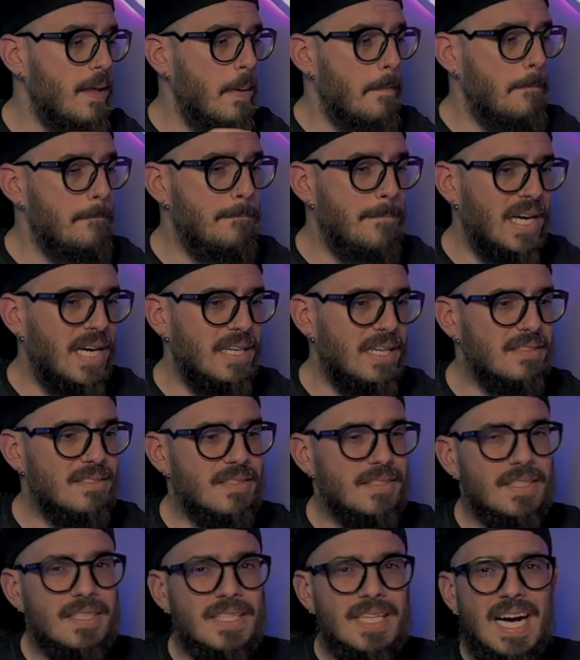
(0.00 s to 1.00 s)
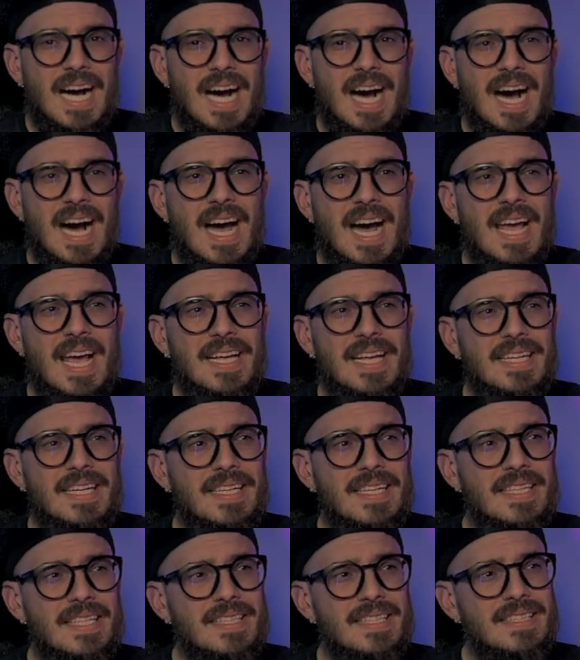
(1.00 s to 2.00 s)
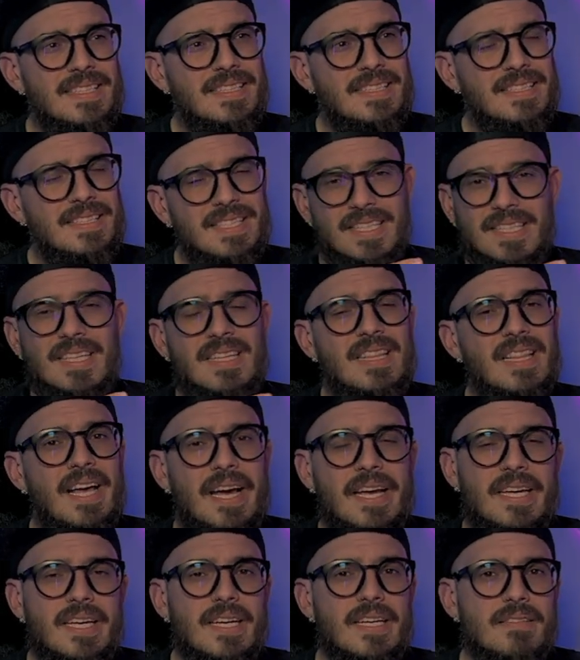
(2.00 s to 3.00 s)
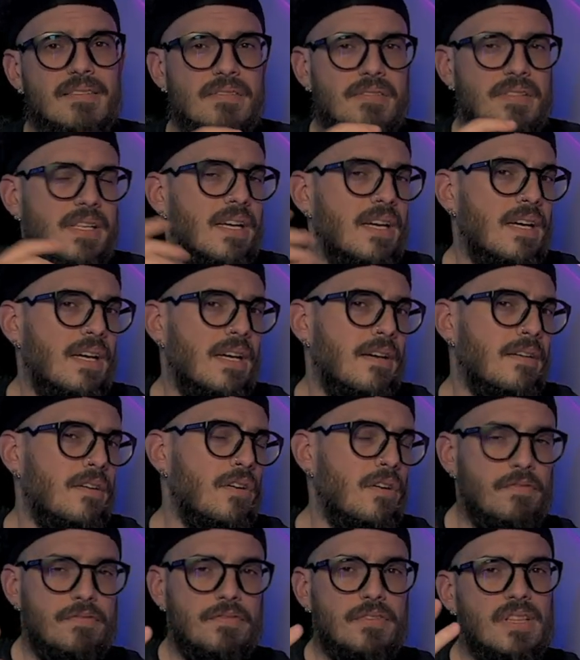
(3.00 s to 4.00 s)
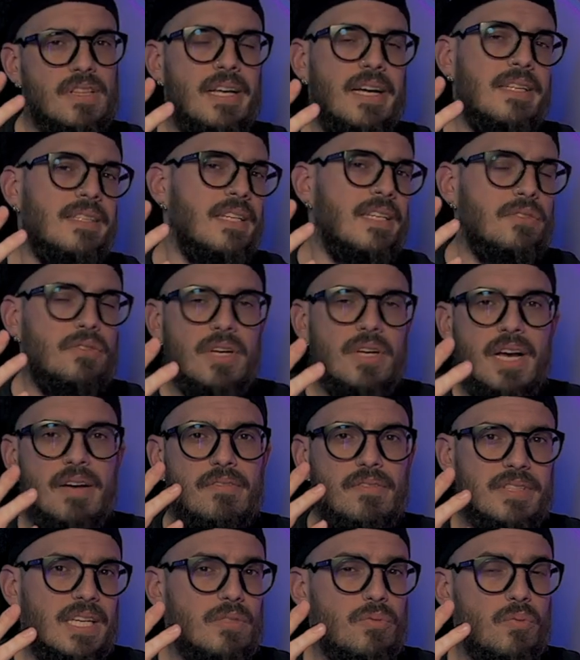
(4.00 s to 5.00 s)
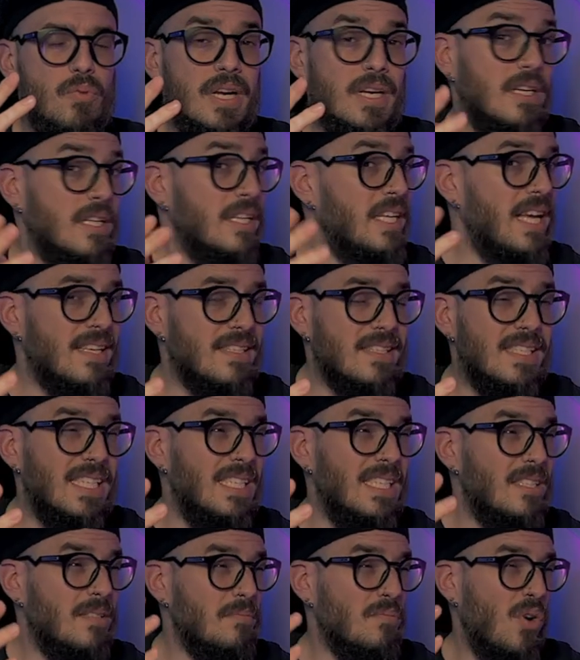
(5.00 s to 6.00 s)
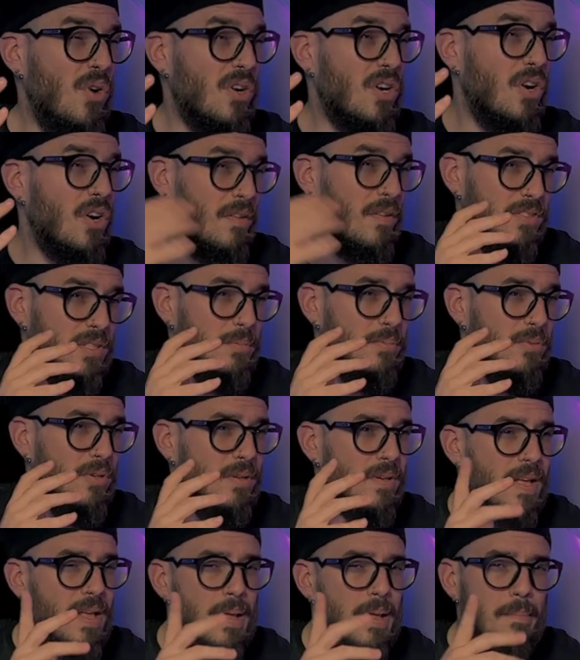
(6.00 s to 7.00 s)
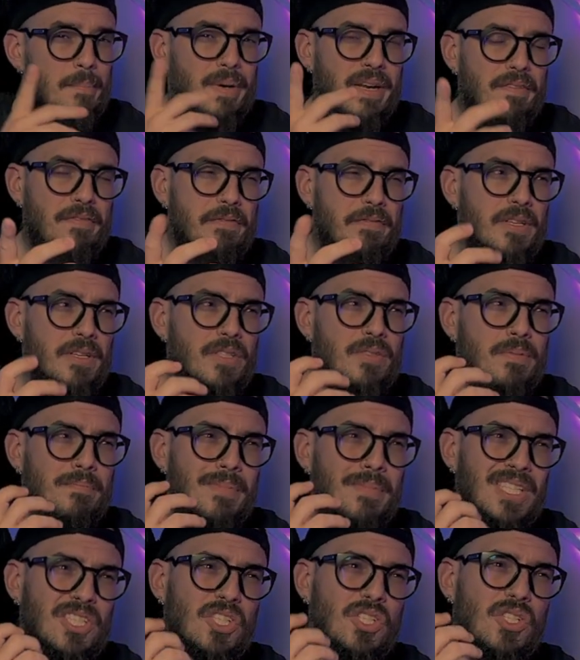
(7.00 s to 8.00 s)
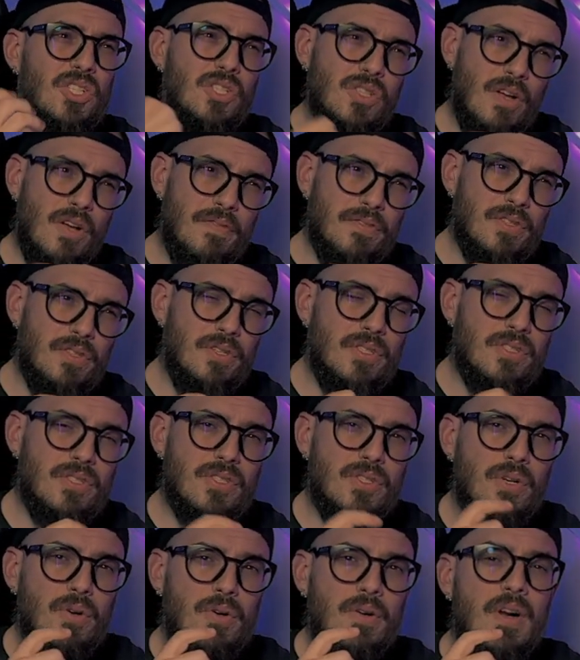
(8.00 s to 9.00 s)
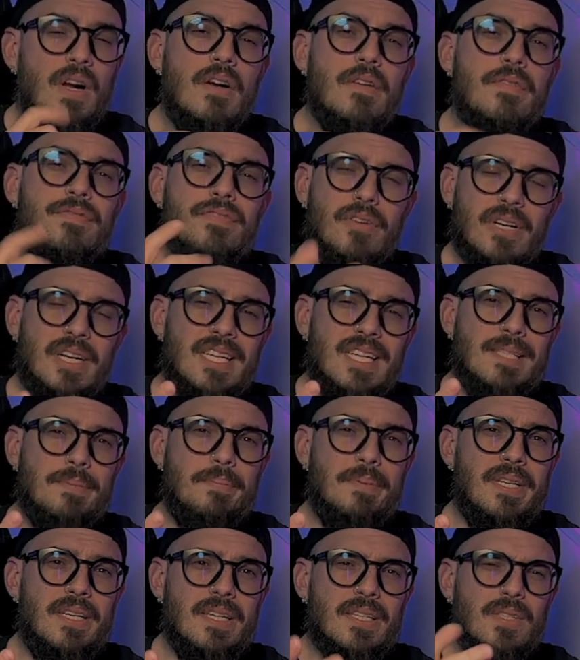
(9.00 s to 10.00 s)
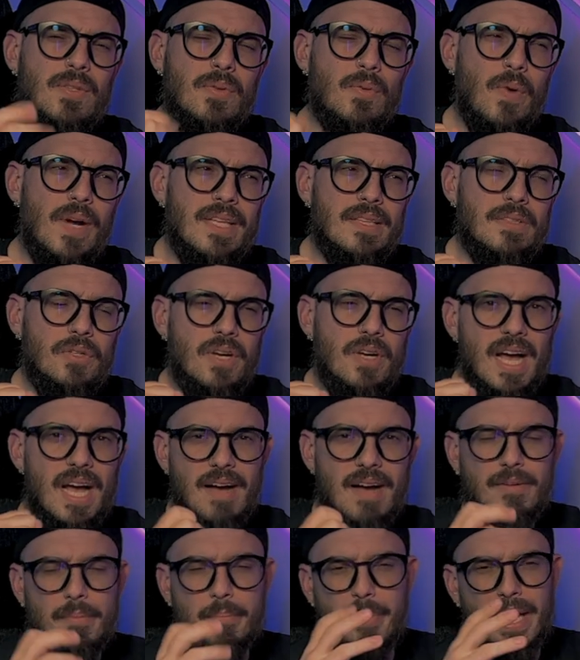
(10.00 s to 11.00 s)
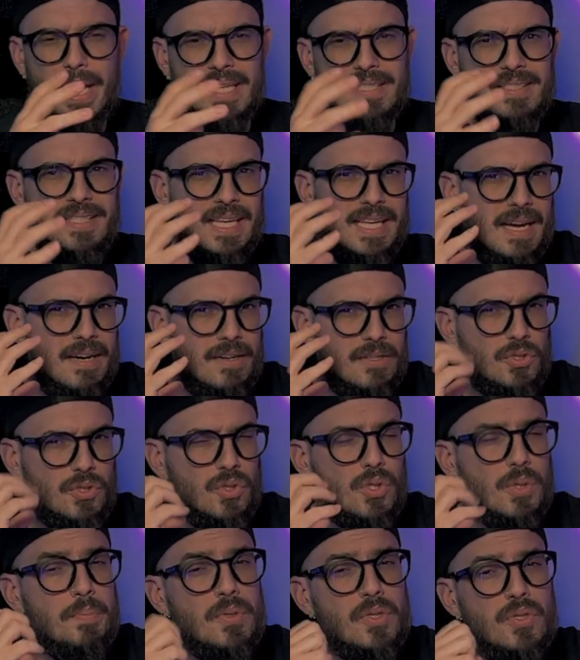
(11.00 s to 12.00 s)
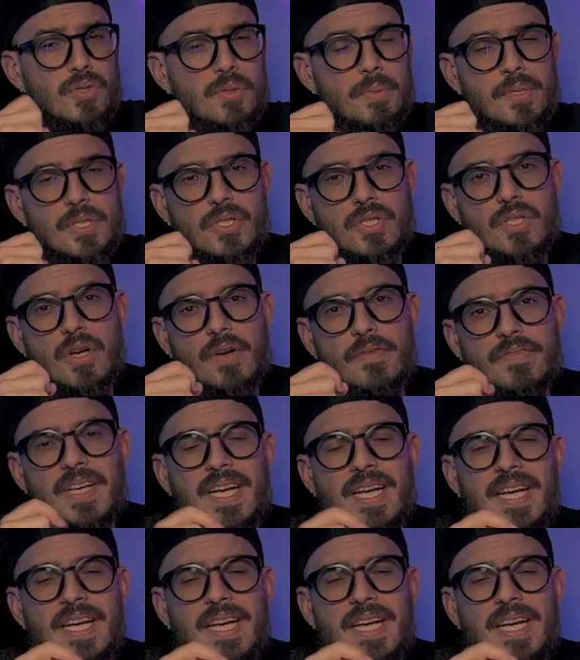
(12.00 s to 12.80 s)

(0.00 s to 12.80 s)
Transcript: But I didn't like it, the comfort line that you have on that one. Yes, it's more comfortable, but it feels much softer. So for experience, when you have a pads that are super soft,